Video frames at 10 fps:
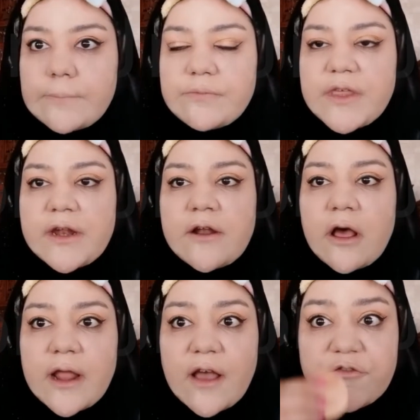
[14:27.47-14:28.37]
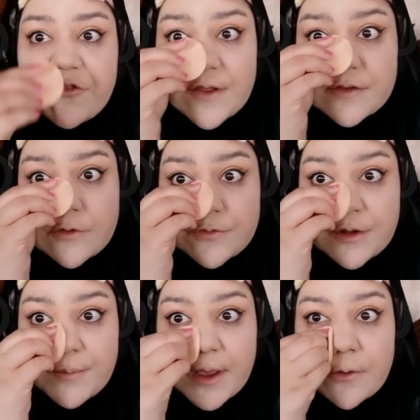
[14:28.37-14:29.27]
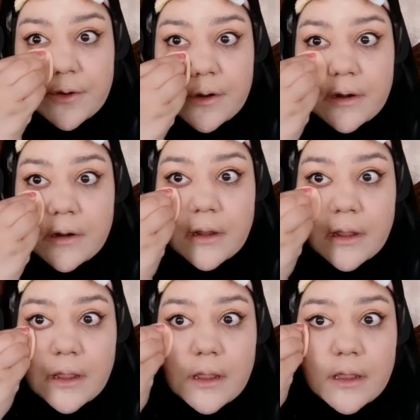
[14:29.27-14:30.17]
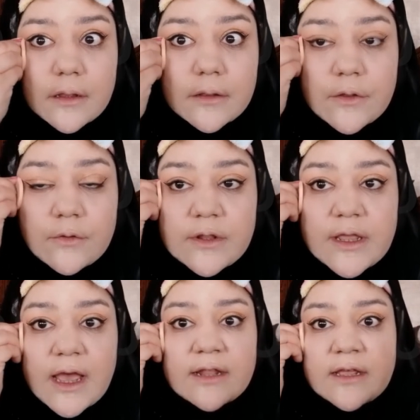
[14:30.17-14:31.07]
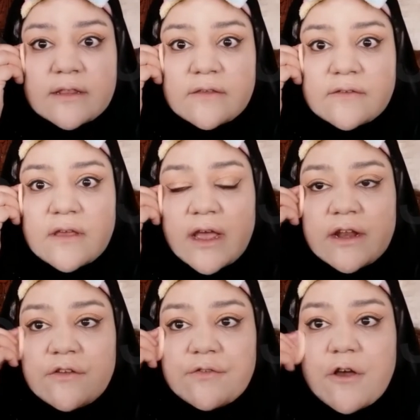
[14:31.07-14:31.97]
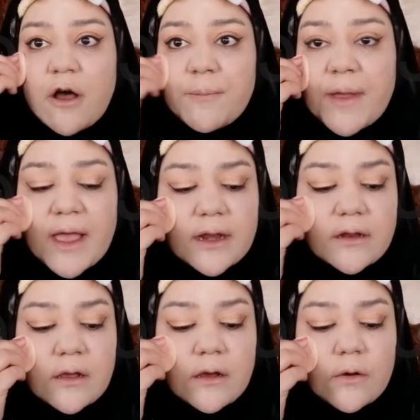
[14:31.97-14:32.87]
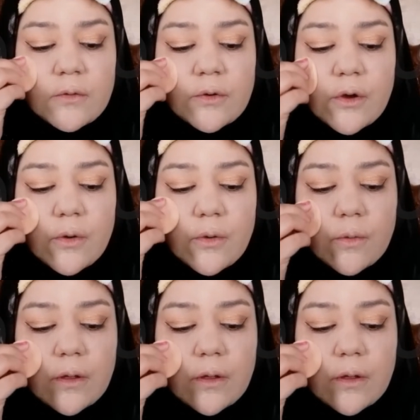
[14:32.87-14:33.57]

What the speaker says: They did not have translucent powder. They only had like this kind of compact. Oh no.